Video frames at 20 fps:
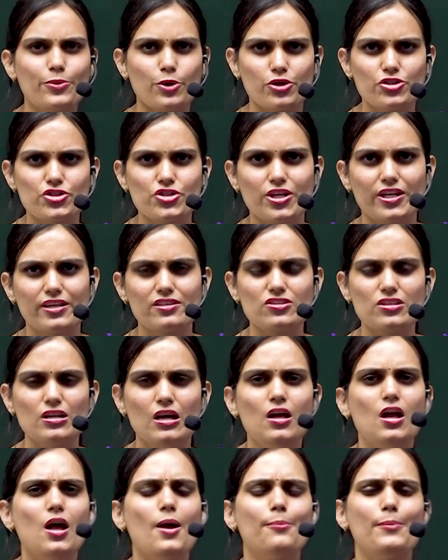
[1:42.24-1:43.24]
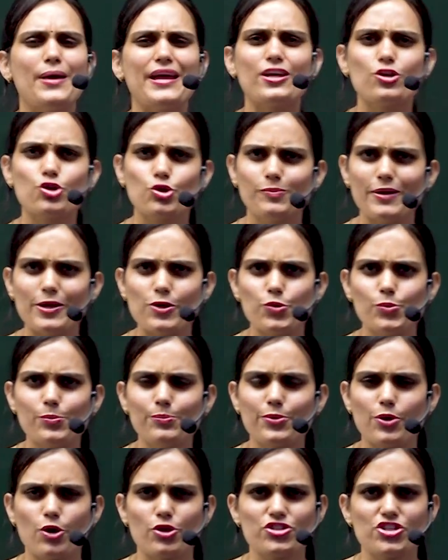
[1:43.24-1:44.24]
Project, Microbiome
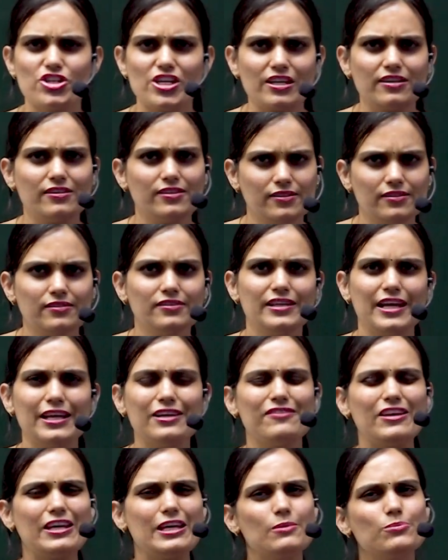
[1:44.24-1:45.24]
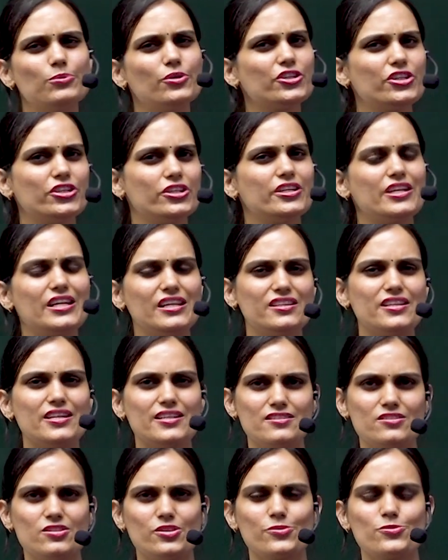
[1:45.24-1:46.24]
Project, right? We keep on hearing
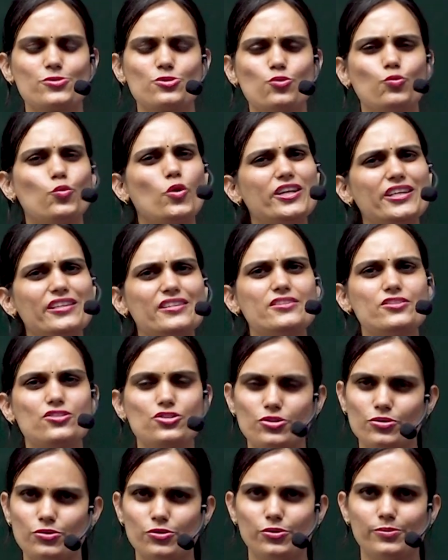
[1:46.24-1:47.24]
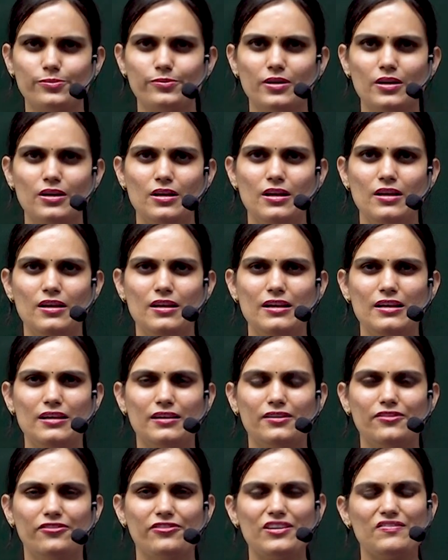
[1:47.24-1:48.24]
these terms. So what is genome?
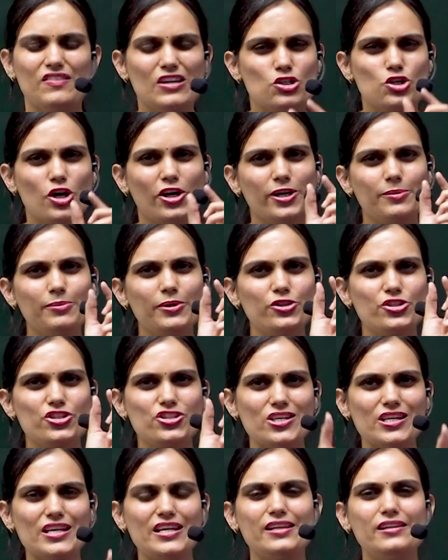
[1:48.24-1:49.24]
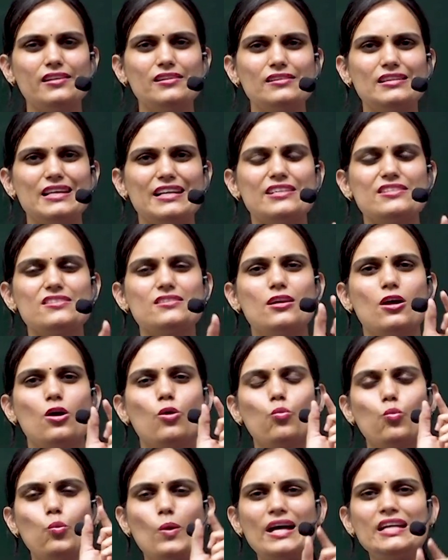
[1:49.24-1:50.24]
When we talk about gene, that is
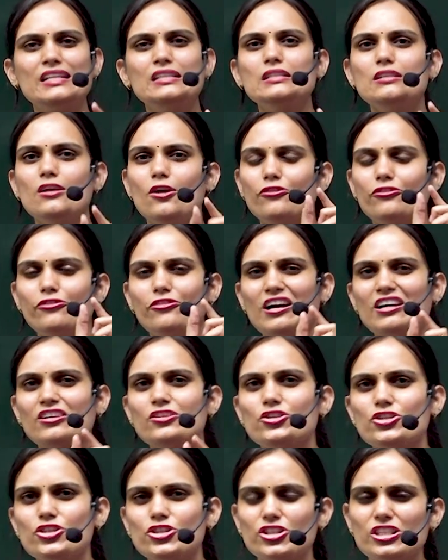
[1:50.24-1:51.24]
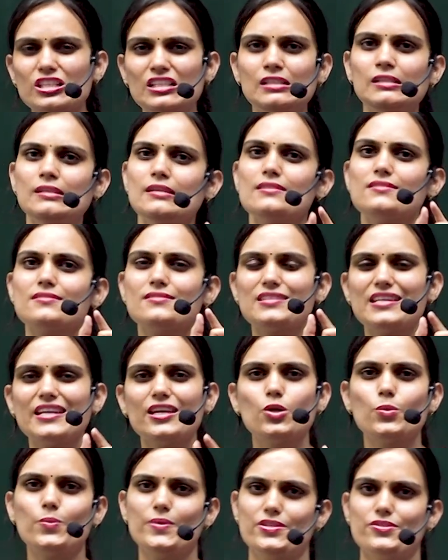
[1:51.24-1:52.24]
one functional
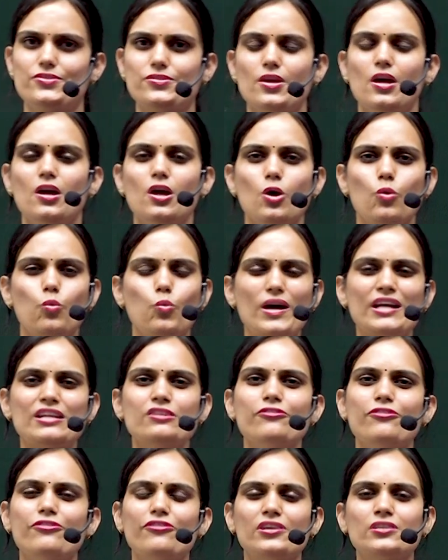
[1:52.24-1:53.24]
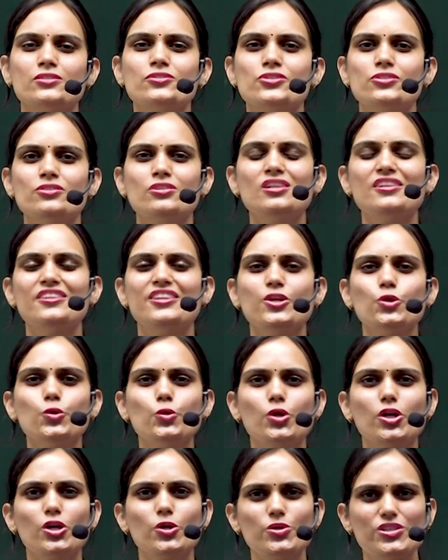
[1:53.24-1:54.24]
sequence, one functional
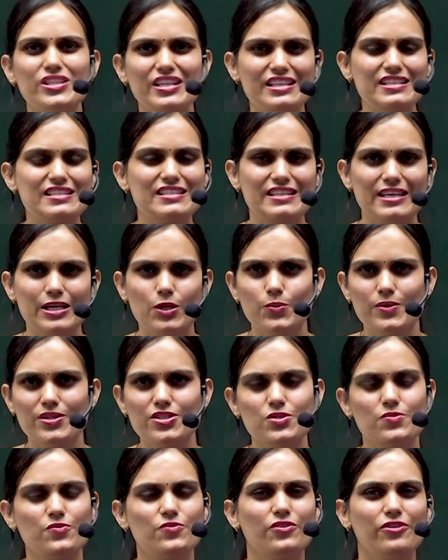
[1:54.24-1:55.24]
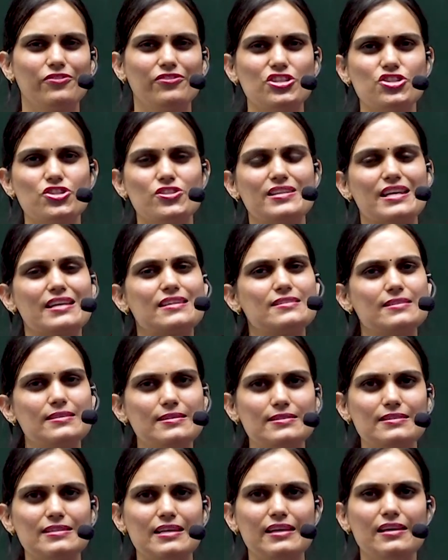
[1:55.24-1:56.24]
nucleotide sequence which is
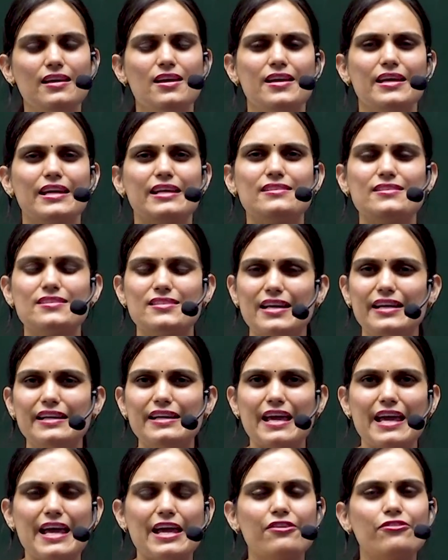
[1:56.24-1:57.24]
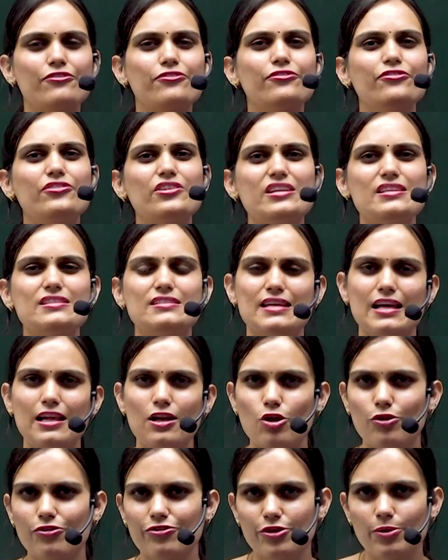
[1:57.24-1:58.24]
existing inside every
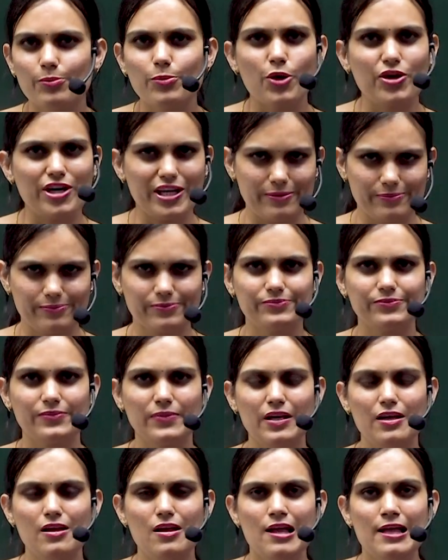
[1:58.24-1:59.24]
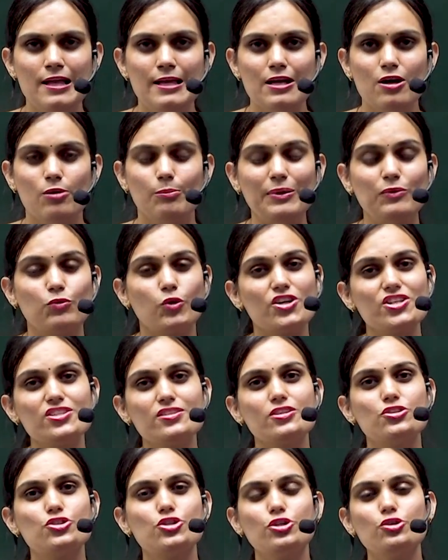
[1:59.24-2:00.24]
cell of your body. But what is
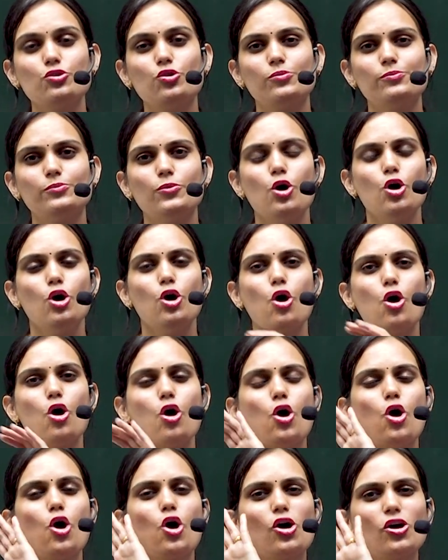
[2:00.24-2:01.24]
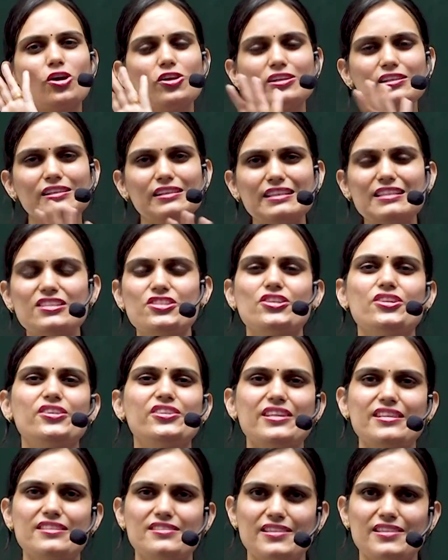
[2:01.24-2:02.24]
a genome? All the genetic